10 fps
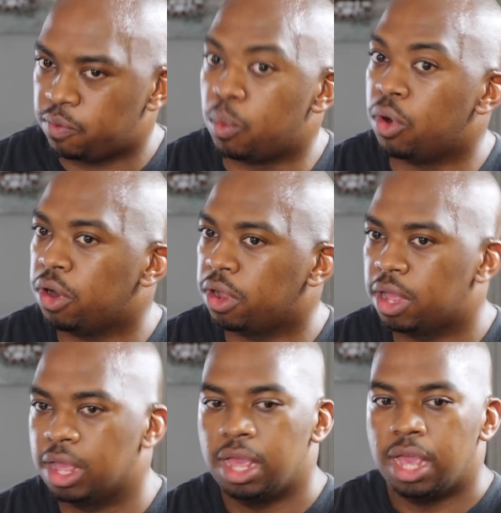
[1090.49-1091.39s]
work
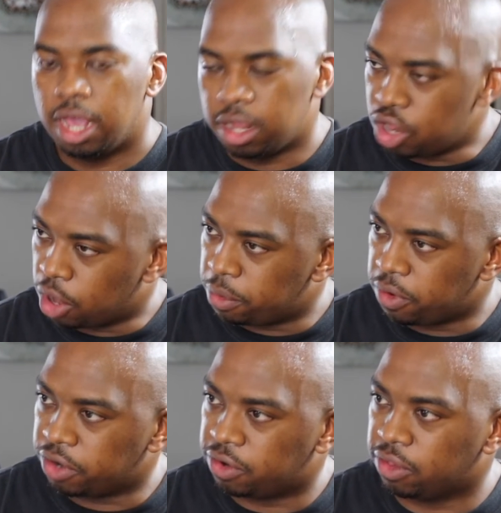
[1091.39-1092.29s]
in the
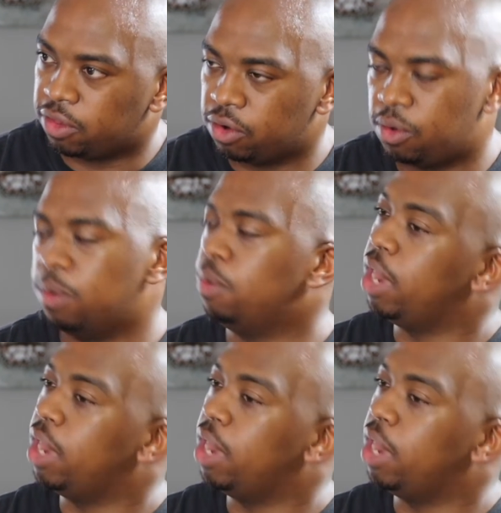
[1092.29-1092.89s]
operations in coal,